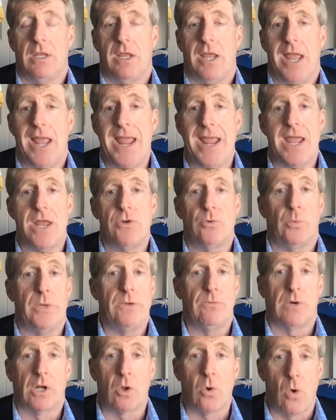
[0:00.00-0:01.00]
And we
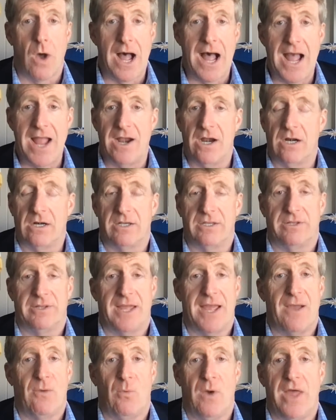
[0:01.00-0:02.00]
required
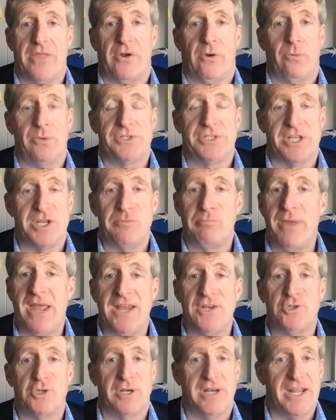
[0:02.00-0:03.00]
that whether it was
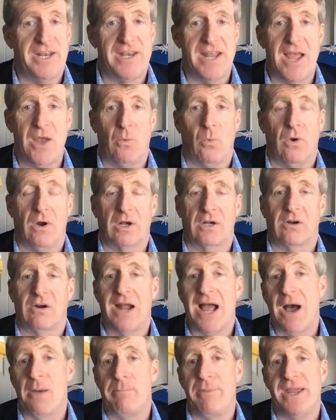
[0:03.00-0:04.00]
inpatient in-network or
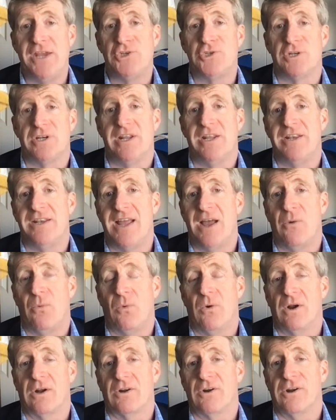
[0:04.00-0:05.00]
outpatient
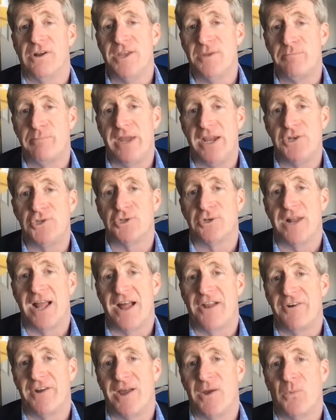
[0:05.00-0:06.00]
in-network or inpatient
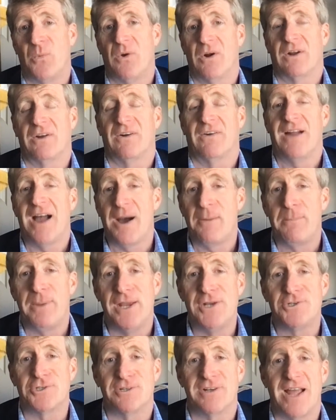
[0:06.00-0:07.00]
out-of-network or
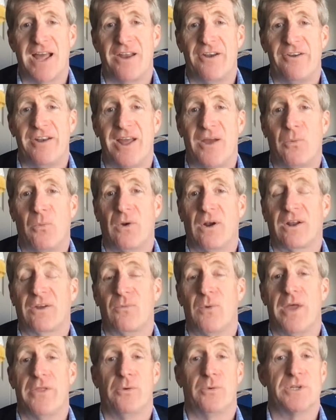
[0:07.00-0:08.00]
outpatient out-of-network,
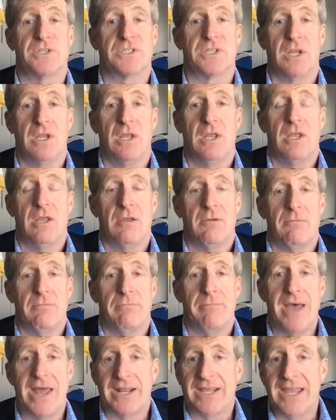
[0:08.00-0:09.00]
whether it was
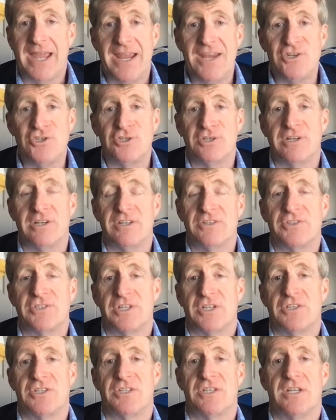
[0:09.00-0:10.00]
medication
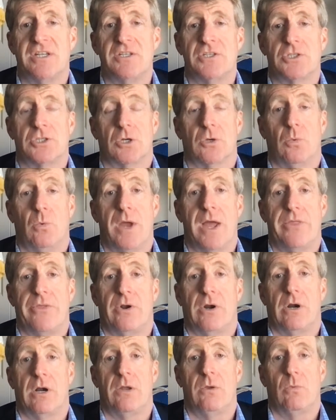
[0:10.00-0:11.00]
assistance or
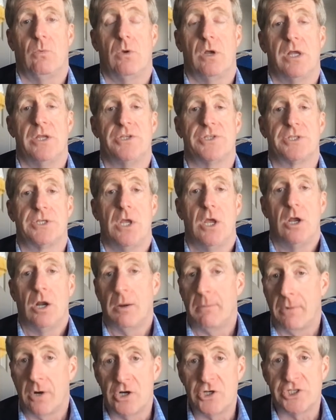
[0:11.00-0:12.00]
whether it was
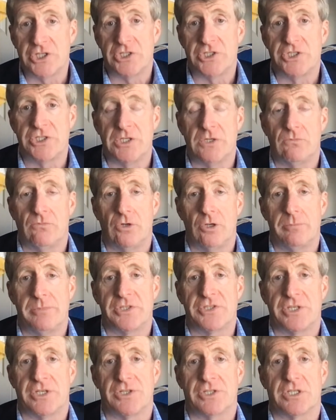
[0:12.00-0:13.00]
emergency room
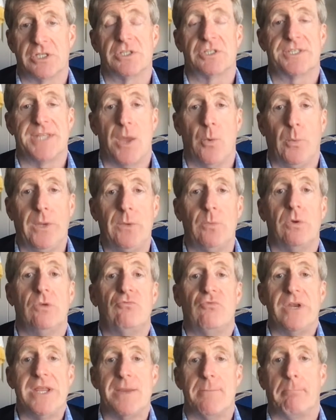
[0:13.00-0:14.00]
assistance, that we would
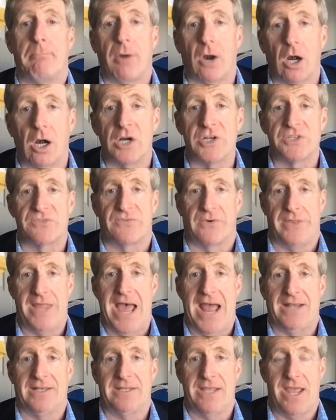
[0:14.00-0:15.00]
reimburse for
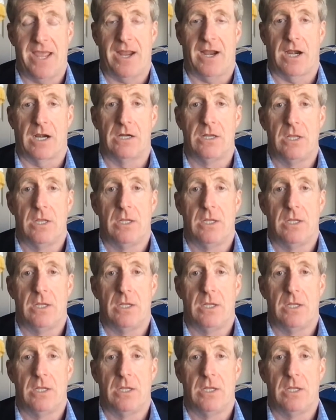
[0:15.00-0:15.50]
that care,